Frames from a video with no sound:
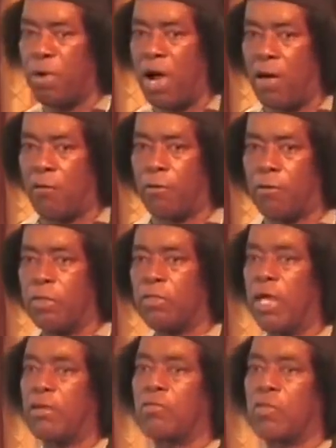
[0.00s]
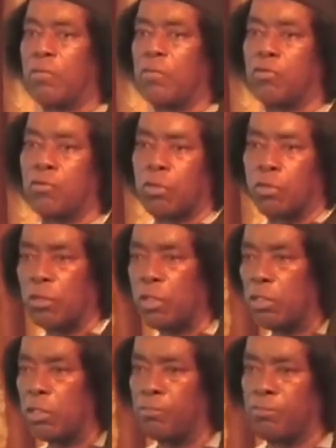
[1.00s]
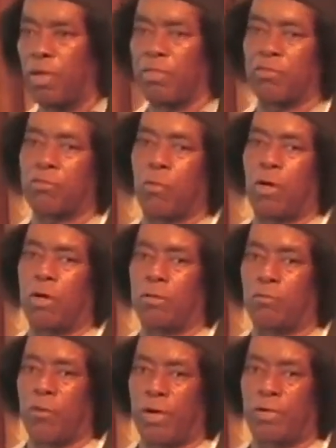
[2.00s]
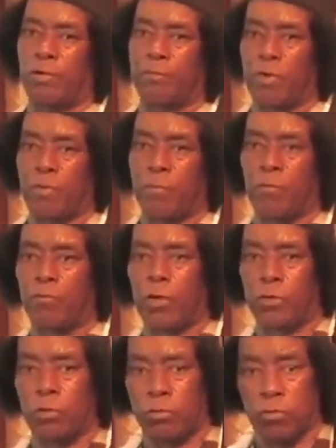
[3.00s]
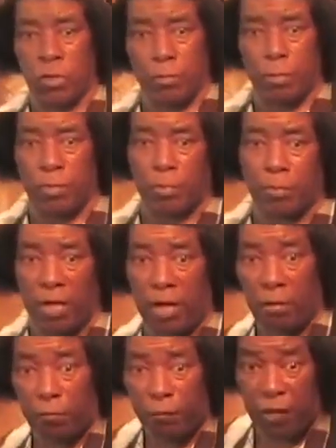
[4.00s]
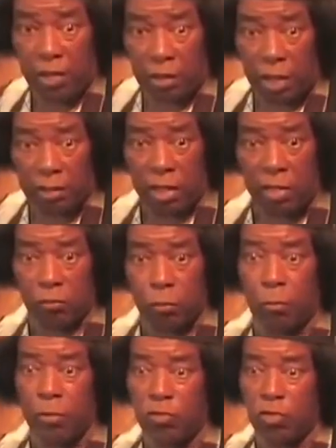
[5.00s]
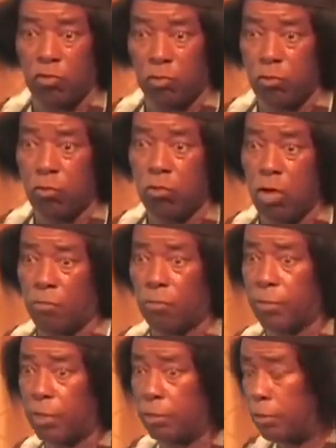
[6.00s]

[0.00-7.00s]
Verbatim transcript: power that is given to the, the brothers uh, wearing the purple robes playing fake like they ain't supposed to be teaching you government.